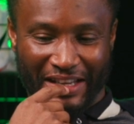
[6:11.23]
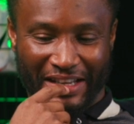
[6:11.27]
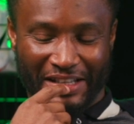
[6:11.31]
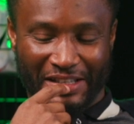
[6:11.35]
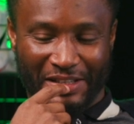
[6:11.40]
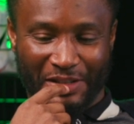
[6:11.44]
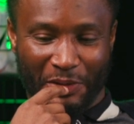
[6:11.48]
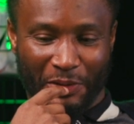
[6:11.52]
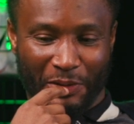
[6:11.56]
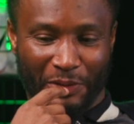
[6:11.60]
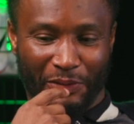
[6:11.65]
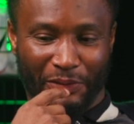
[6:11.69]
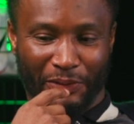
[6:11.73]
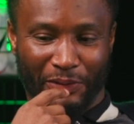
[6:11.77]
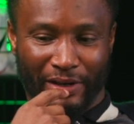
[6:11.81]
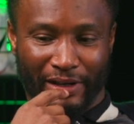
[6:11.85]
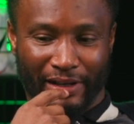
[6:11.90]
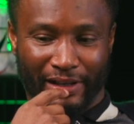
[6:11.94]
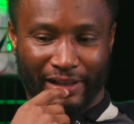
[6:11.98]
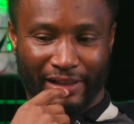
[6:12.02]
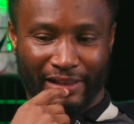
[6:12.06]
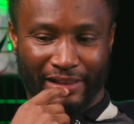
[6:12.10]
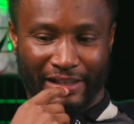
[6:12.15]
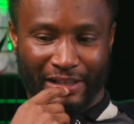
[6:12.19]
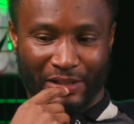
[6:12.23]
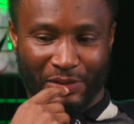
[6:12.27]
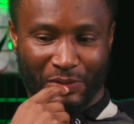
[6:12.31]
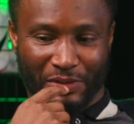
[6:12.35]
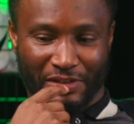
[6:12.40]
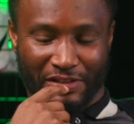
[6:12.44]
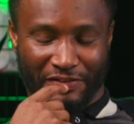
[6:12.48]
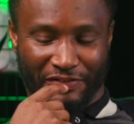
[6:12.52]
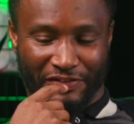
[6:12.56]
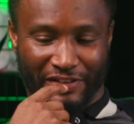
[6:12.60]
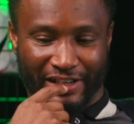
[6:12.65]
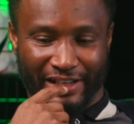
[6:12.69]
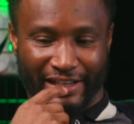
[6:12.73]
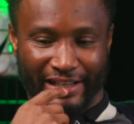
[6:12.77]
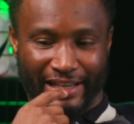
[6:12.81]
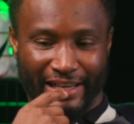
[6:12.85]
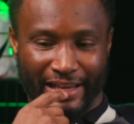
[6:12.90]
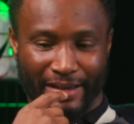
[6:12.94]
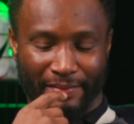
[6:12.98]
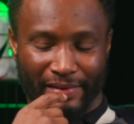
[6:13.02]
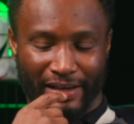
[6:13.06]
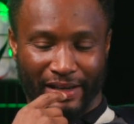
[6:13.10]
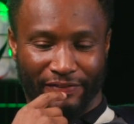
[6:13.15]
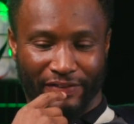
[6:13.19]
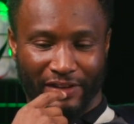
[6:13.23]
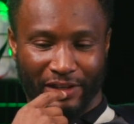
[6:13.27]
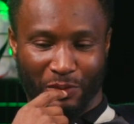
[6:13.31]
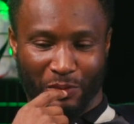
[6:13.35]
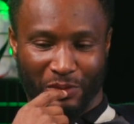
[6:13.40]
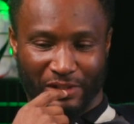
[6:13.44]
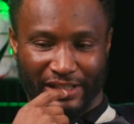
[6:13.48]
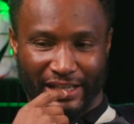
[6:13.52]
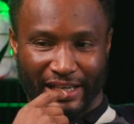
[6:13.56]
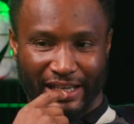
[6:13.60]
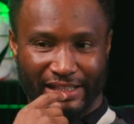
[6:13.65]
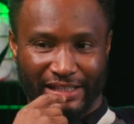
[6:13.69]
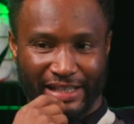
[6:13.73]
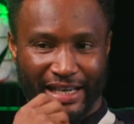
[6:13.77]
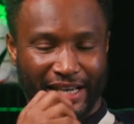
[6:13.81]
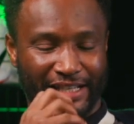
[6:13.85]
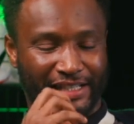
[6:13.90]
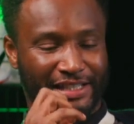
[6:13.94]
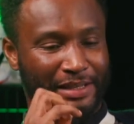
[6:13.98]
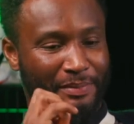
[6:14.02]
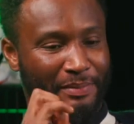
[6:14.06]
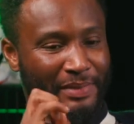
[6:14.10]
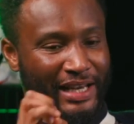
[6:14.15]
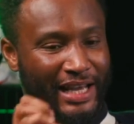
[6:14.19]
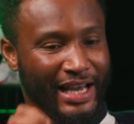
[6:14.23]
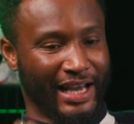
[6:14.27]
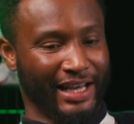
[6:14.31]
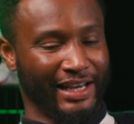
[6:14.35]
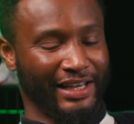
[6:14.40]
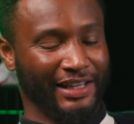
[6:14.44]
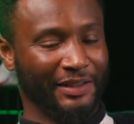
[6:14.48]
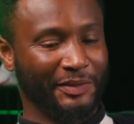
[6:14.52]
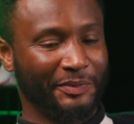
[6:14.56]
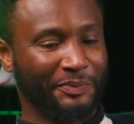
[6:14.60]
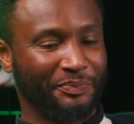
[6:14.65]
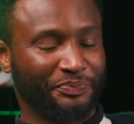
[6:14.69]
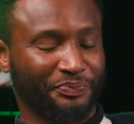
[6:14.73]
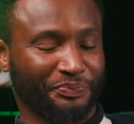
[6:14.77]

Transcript: So this was a friendly game. I think it was against AC Milan.